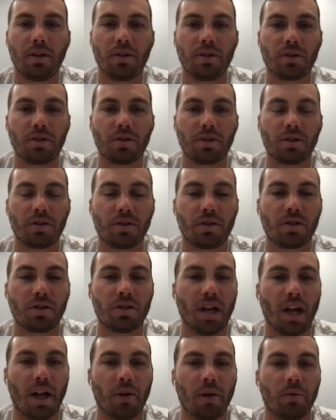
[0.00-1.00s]

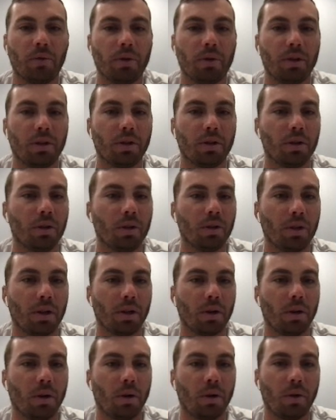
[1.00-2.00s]
just not a really good look
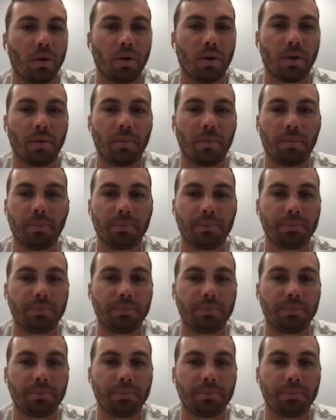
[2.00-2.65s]
at all. And